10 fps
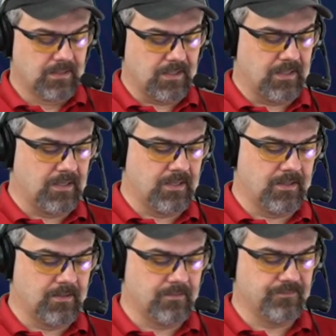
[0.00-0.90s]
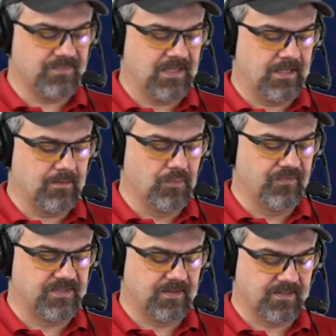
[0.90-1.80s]
Um,
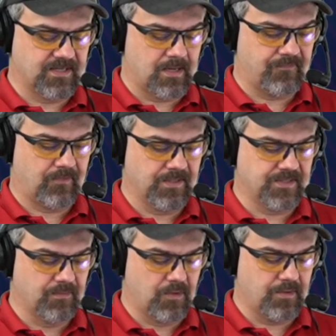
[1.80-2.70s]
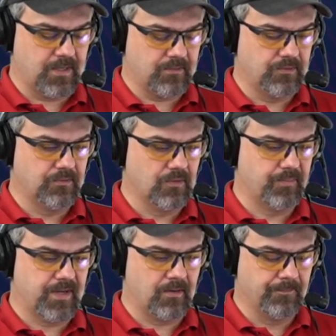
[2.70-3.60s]
move it to the top, Fritz. Come on now, you know
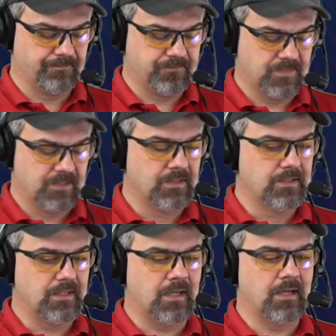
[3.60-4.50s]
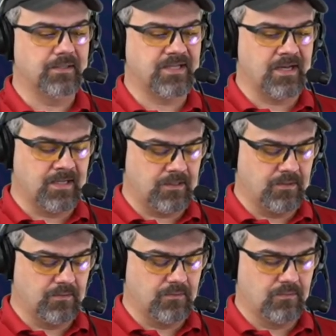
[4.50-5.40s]
better. Uh, .NET
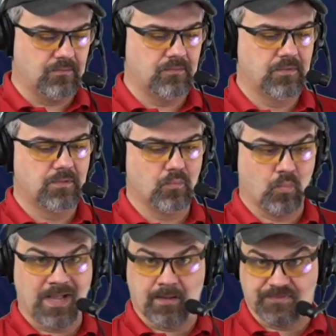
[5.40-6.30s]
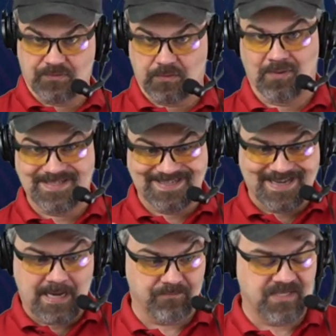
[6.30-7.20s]
new web, so it creates
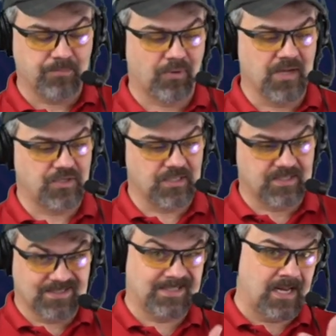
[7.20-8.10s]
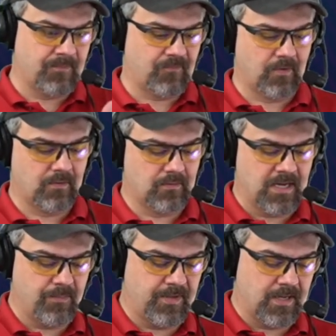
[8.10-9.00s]
an empty project that's set up for
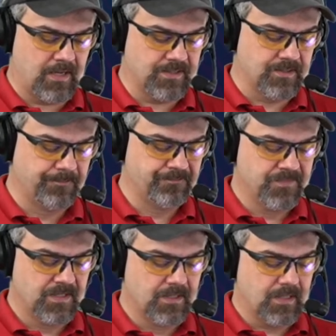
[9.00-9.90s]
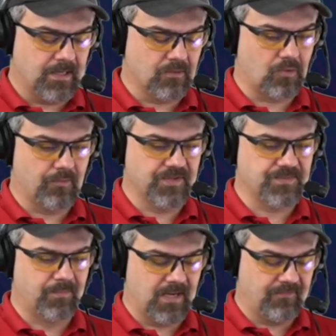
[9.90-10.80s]
APIs. And I'll call
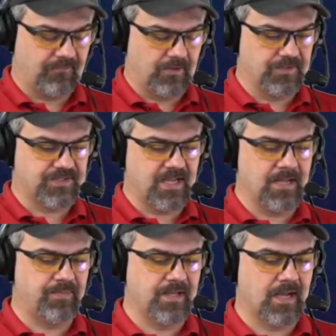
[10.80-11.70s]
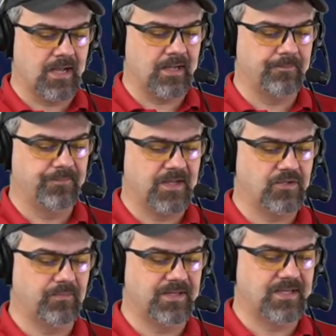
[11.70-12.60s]
this my first API. That
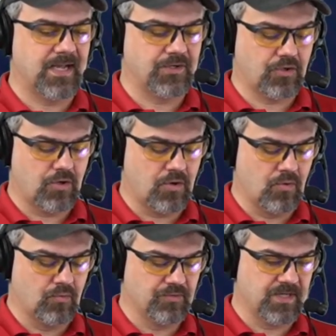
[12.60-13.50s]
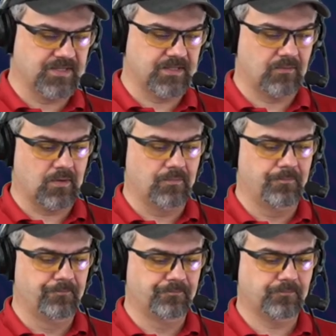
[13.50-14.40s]
should be dash O, not zero.
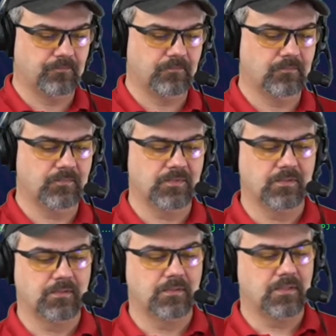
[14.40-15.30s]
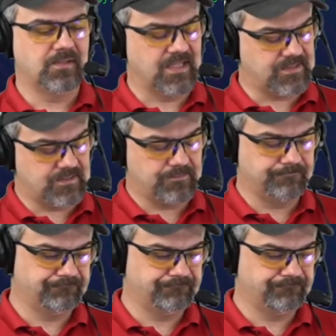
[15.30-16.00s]
And that's